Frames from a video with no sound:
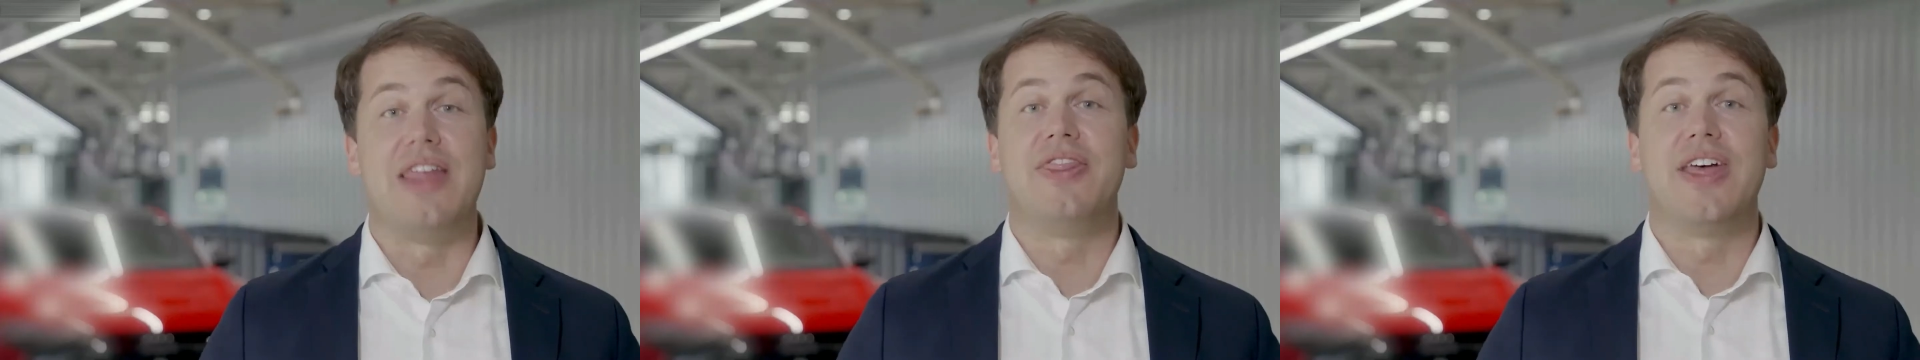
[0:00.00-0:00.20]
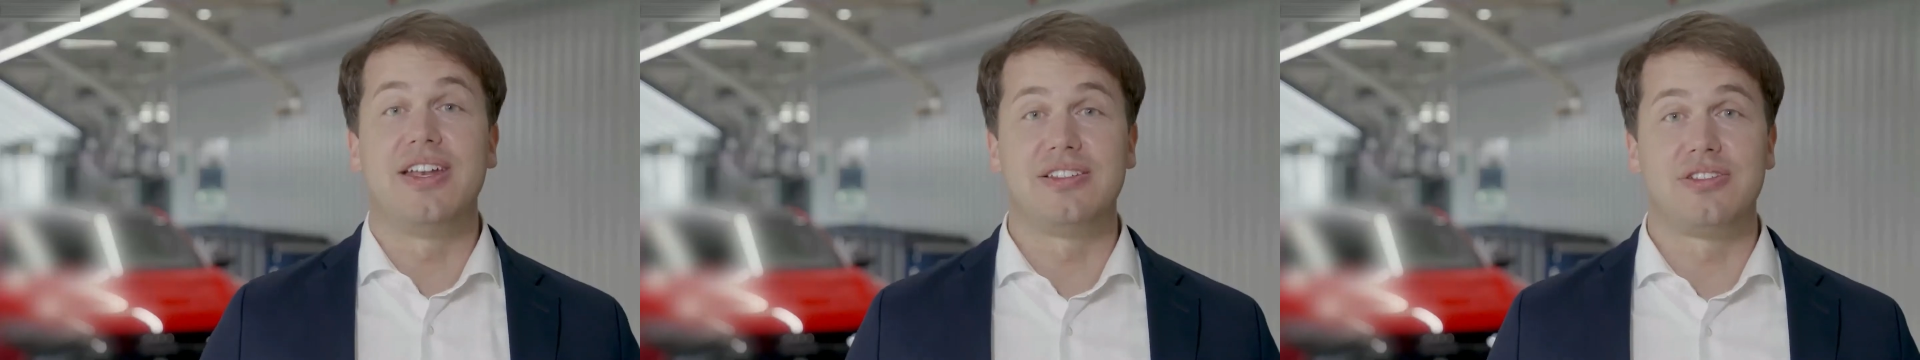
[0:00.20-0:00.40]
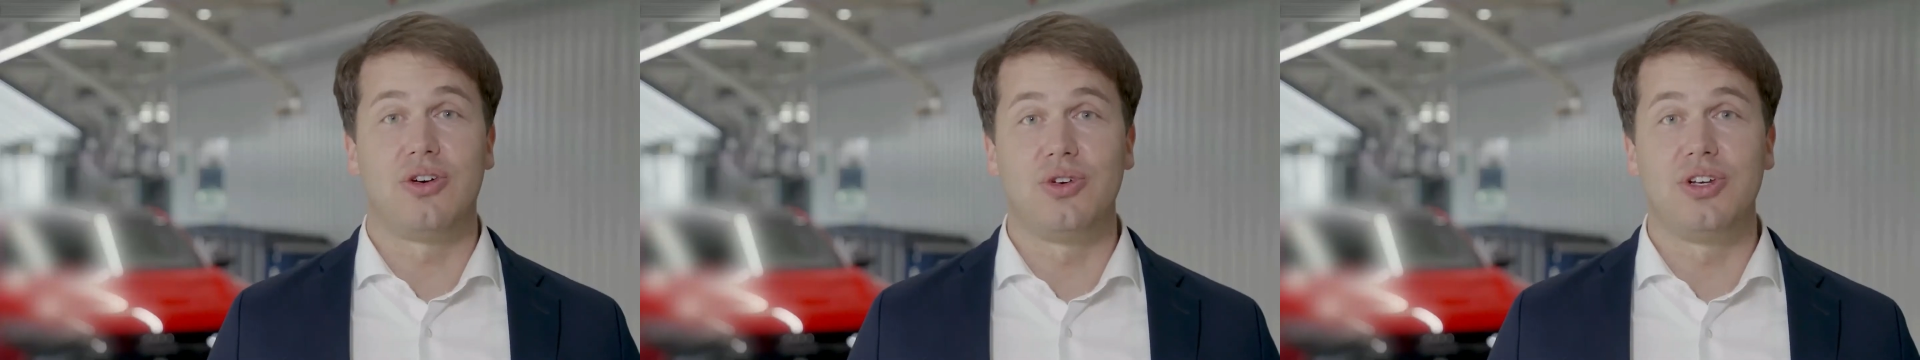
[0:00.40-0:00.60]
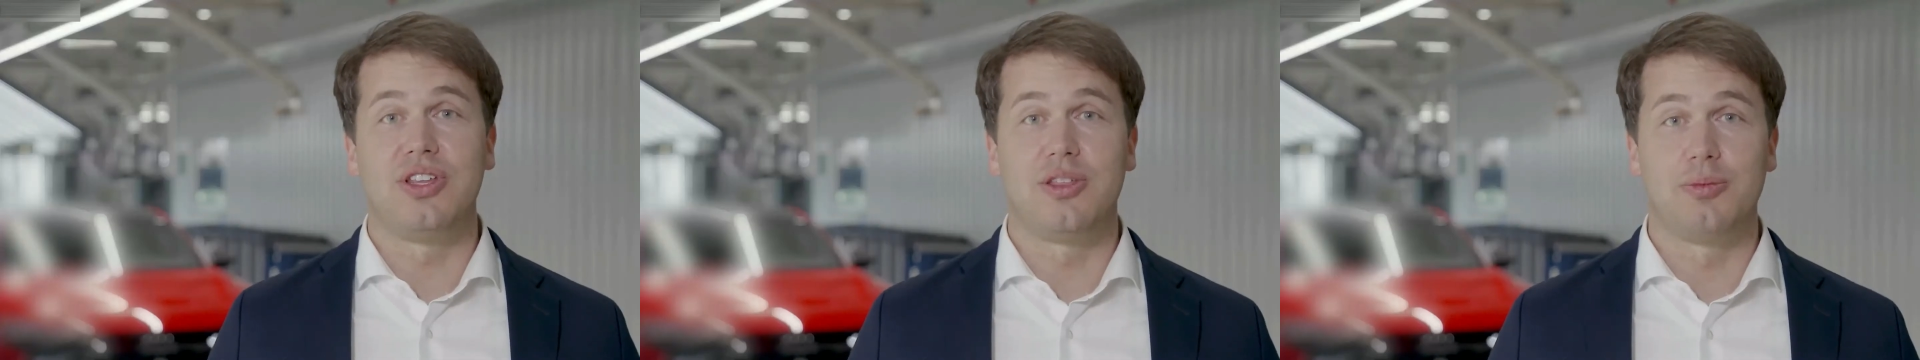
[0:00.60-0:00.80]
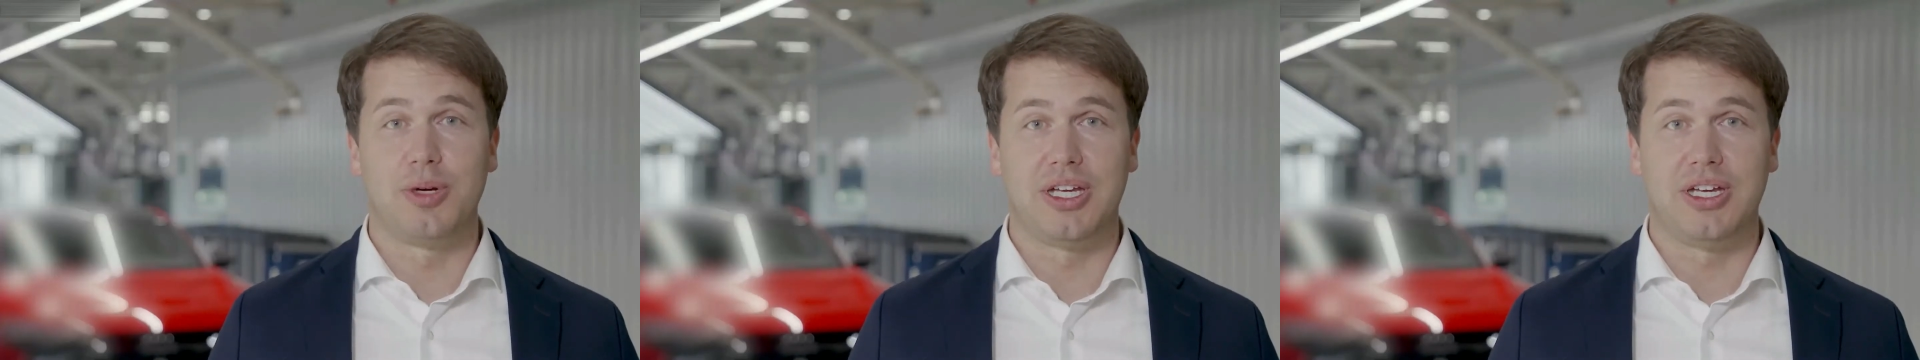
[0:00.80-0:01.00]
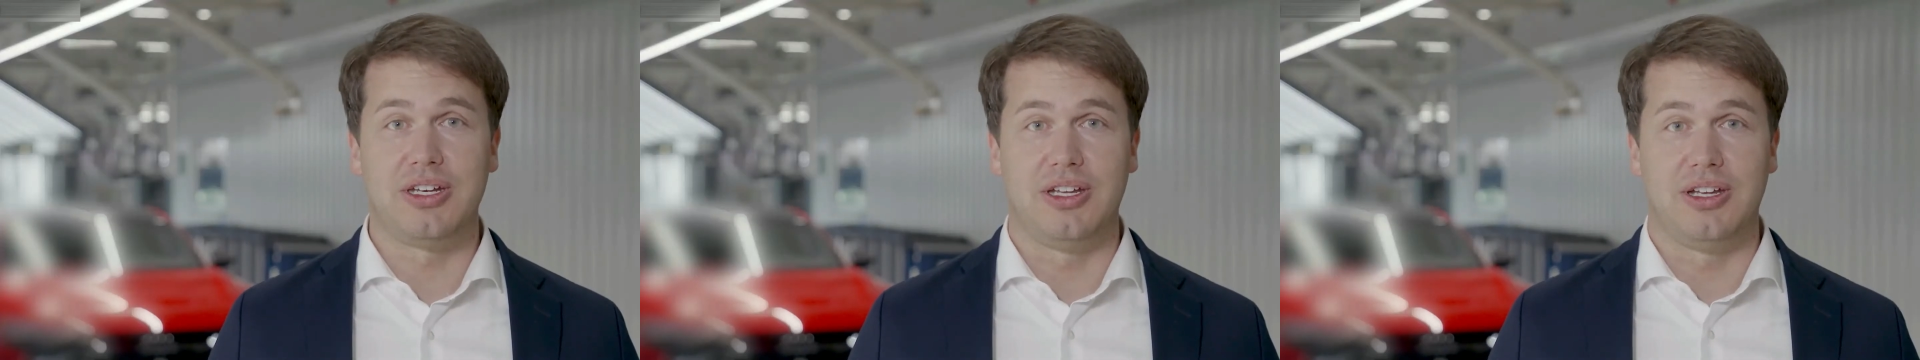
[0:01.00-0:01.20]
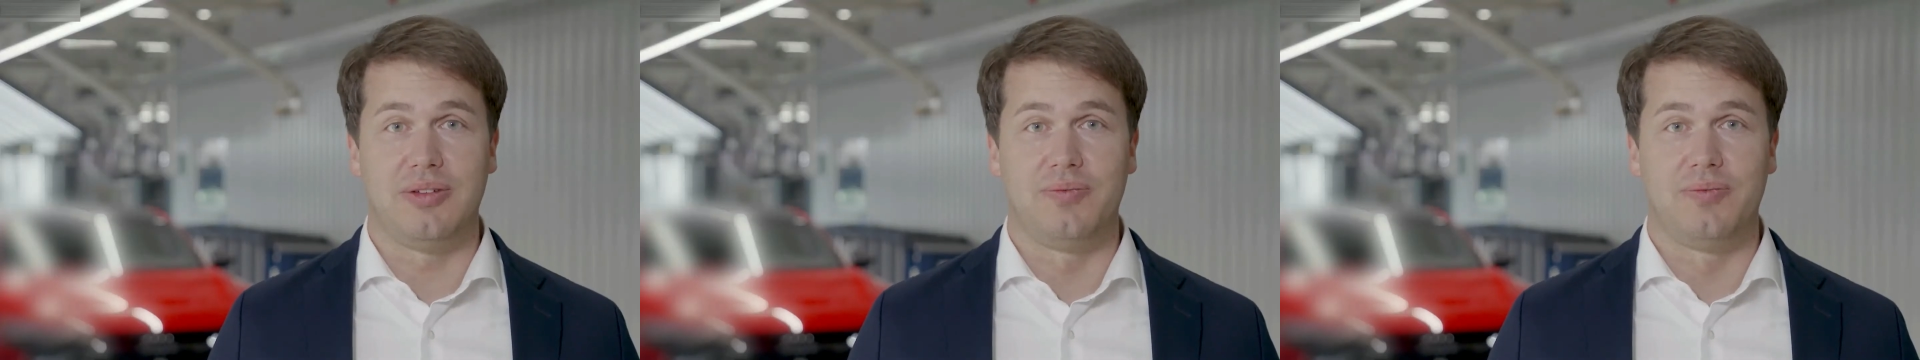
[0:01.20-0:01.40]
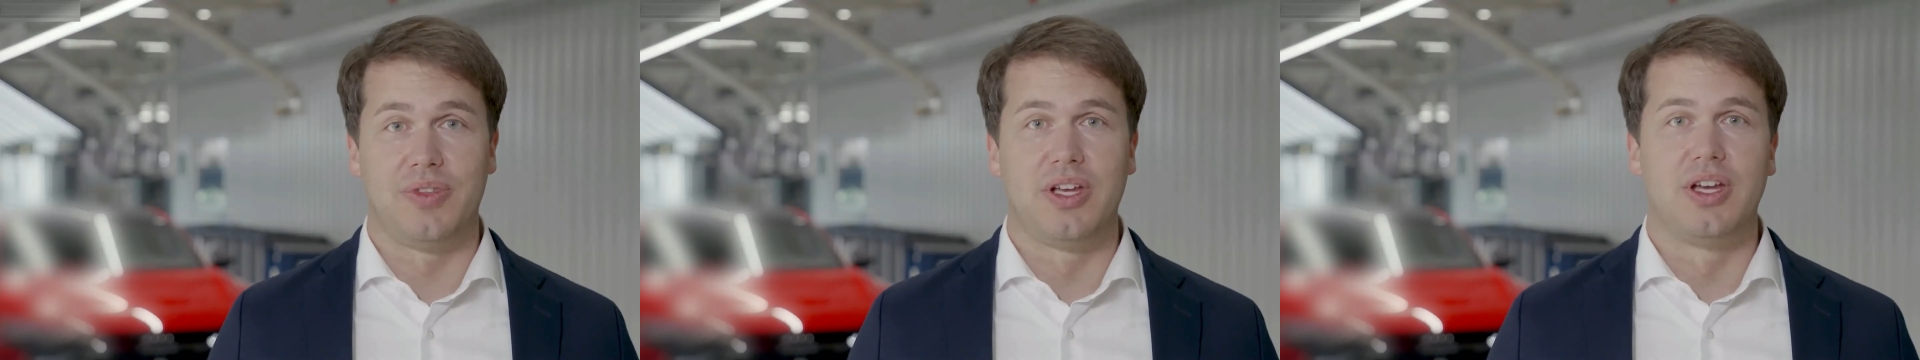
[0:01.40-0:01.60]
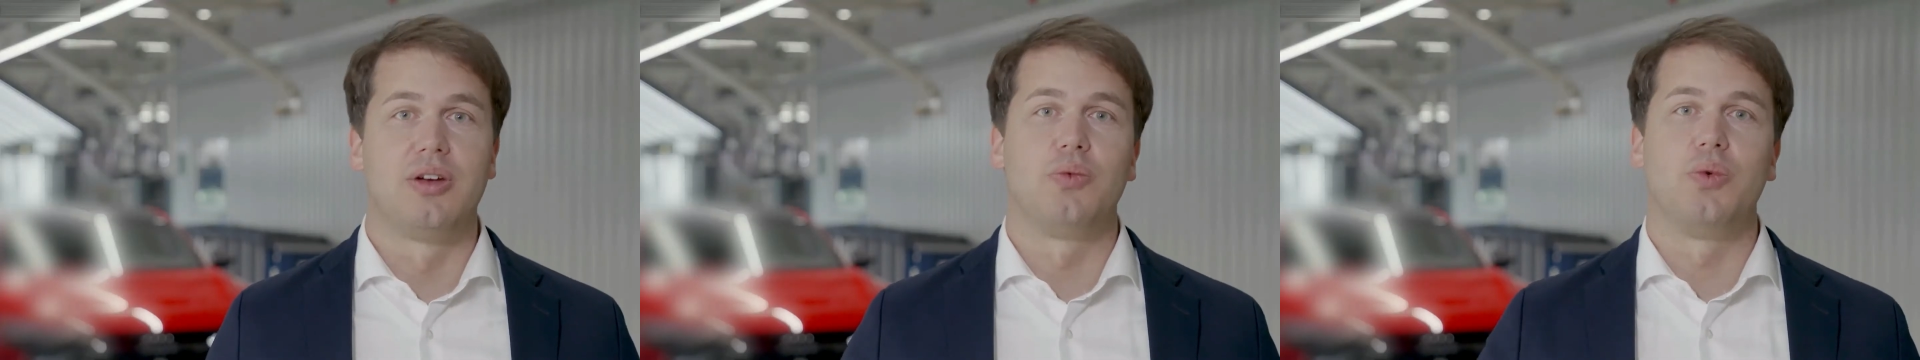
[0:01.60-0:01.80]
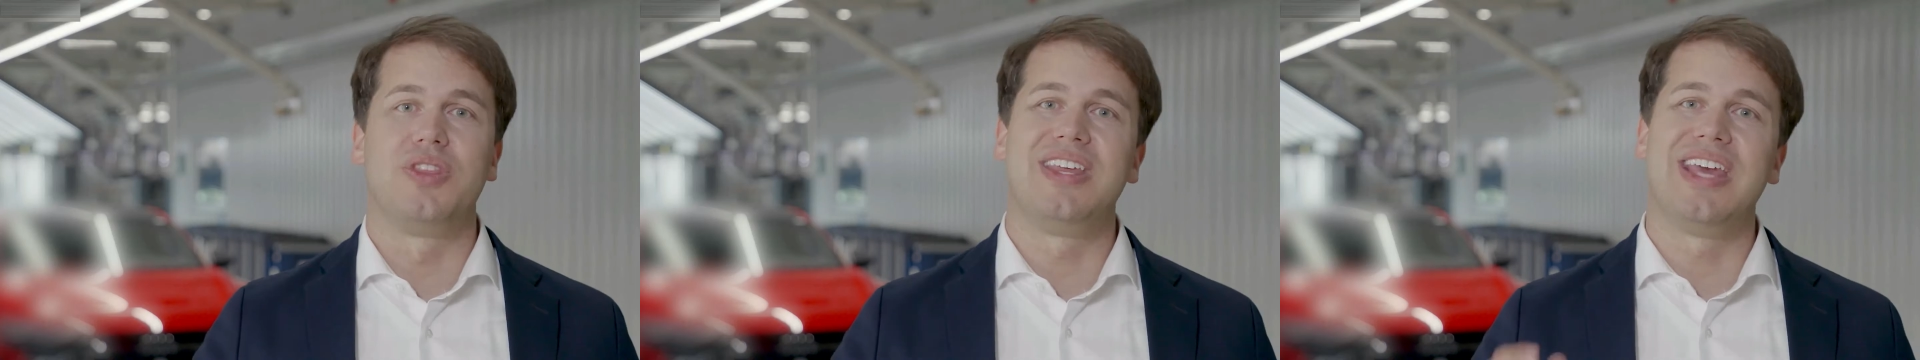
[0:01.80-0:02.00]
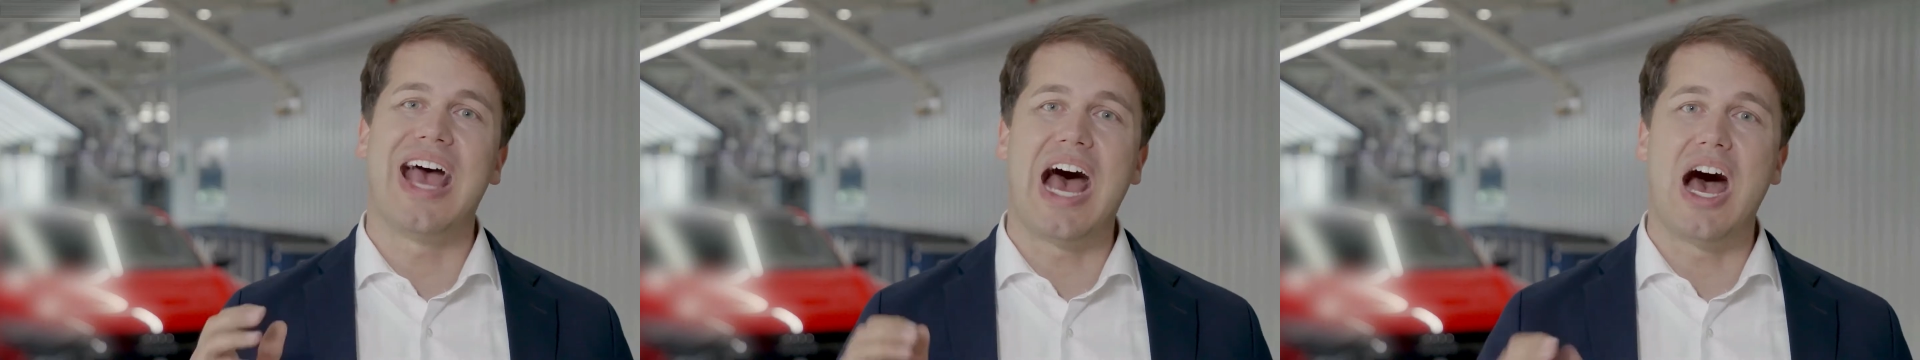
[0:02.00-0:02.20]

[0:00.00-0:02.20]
And that is only the beginning. With the